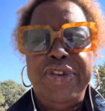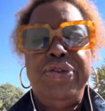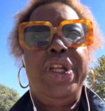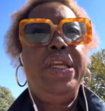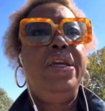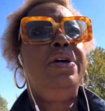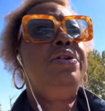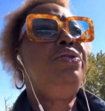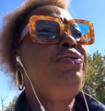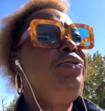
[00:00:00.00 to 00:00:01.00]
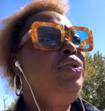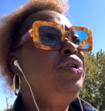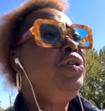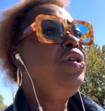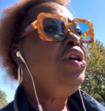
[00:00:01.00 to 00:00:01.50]
on their own.
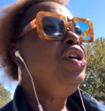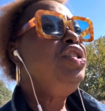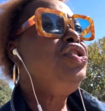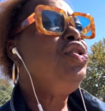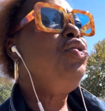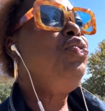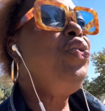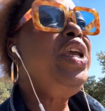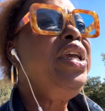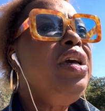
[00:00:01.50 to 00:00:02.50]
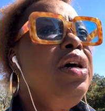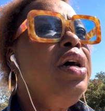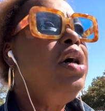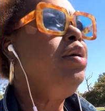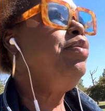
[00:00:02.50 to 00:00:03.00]
So we
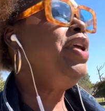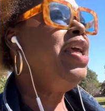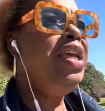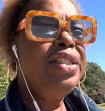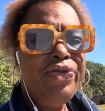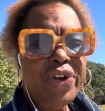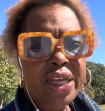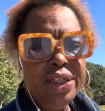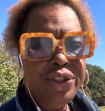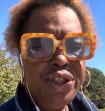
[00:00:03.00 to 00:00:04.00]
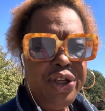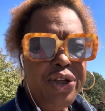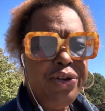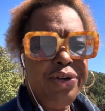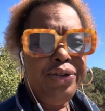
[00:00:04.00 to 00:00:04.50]
come as
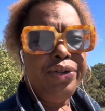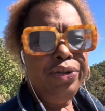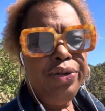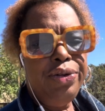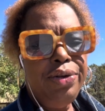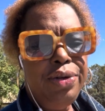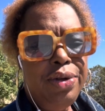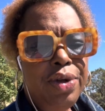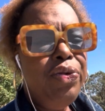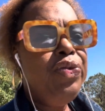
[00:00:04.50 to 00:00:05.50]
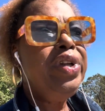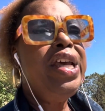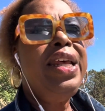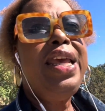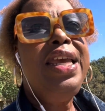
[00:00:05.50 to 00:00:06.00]
volunteers. We're
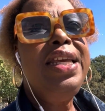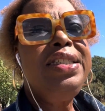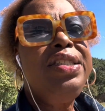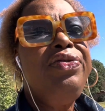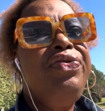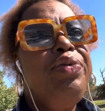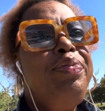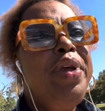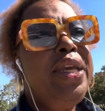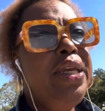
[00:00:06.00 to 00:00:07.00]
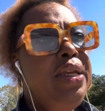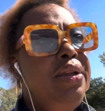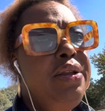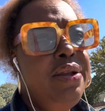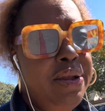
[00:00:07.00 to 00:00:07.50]
not asking for pay.
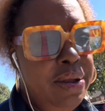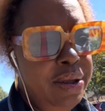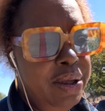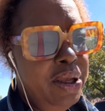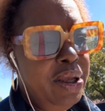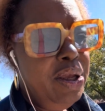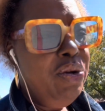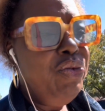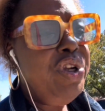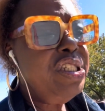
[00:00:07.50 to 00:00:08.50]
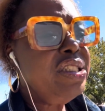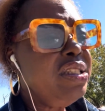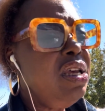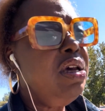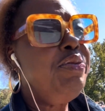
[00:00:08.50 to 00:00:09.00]
We just
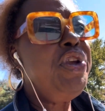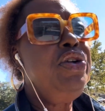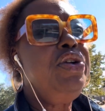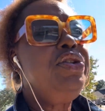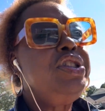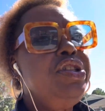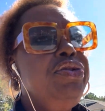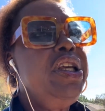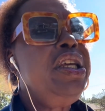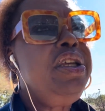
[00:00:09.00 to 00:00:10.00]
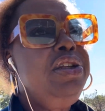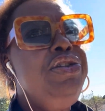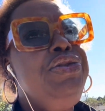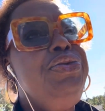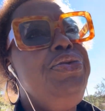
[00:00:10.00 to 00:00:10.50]
come here so they can
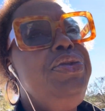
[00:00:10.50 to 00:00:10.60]
do